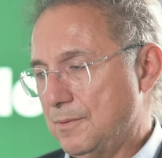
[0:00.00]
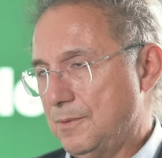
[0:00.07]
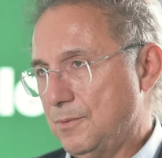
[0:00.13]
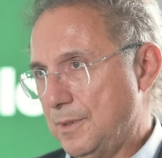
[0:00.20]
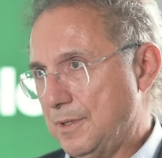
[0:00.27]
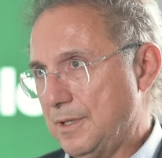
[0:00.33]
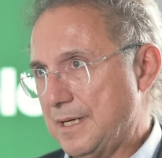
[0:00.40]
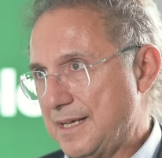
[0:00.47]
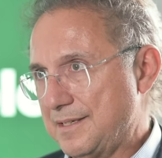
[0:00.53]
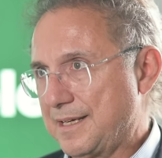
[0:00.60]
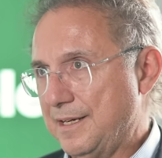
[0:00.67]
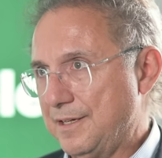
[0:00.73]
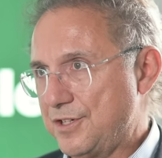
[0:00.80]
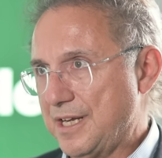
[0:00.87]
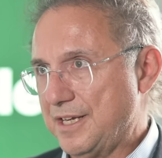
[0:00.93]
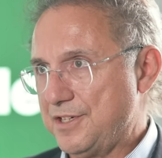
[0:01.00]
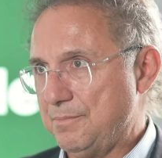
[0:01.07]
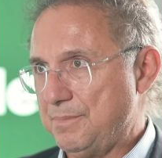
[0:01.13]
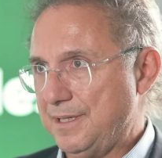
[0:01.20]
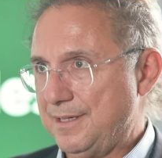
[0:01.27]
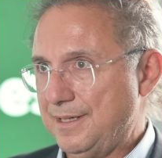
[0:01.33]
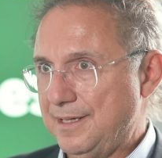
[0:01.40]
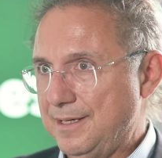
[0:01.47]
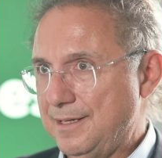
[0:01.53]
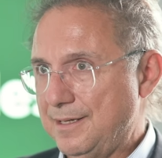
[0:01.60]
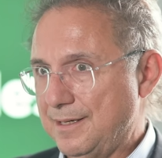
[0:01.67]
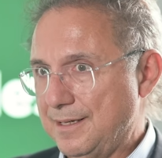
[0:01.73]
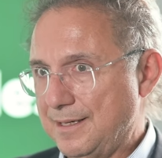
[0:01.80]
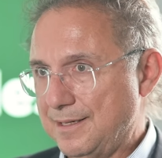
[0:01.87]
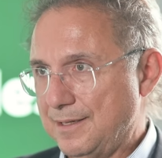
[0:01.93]
we were asking
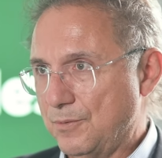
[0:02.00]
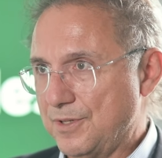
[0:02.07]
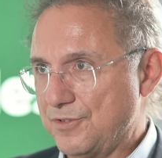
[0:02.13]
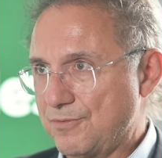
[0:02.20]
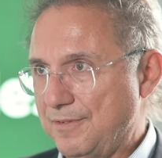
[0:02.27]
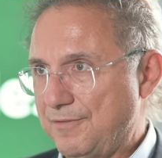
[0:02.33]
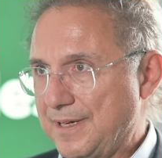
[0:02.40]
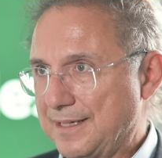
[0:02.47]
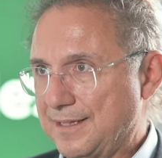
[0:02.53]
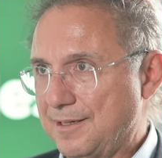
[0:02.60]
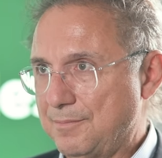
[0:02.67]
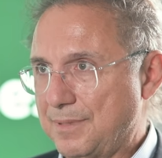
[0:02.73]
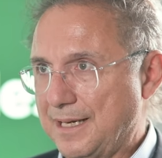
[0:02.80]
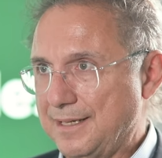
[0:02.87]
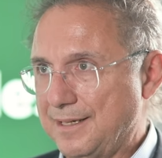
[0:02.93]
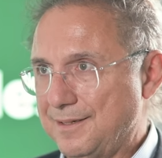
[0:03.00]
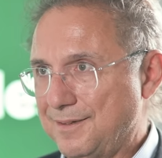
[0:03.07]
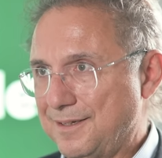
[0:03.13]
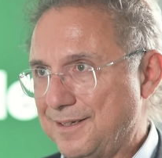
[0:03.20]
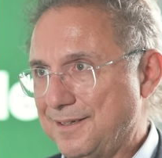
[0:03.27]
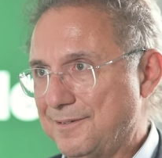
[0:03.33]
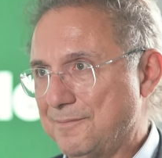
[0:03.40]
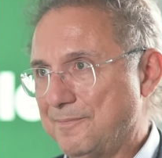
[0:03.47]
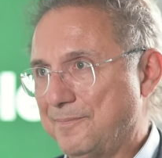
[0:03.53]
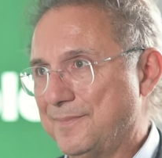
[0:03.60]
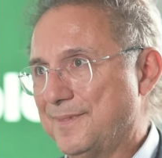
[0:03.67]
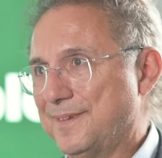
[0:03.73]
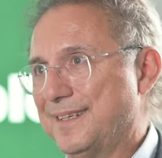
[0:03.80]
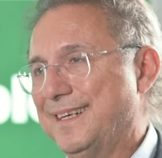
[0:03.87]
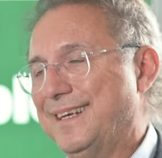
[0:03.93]
ChatGPT, and it was reflected by
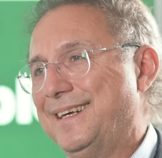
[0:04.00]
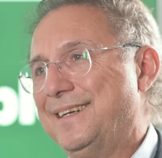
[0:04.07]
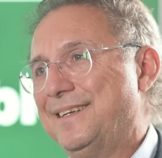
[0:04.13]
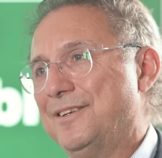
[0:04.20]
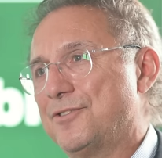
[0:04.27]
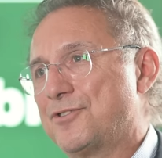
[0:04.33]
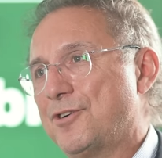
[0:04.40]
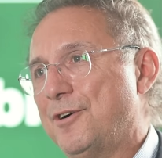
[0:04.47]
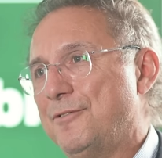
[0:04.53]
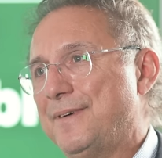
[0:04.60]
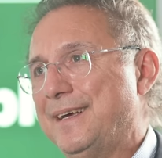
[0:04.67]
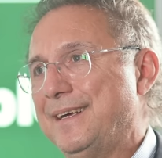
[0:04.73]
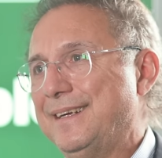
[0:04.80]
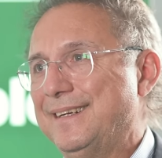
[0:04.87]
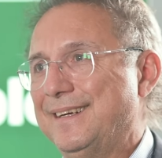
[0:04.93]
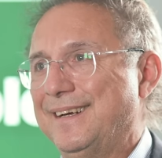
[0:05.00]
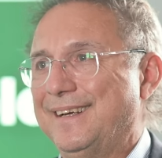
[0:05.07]
the survey.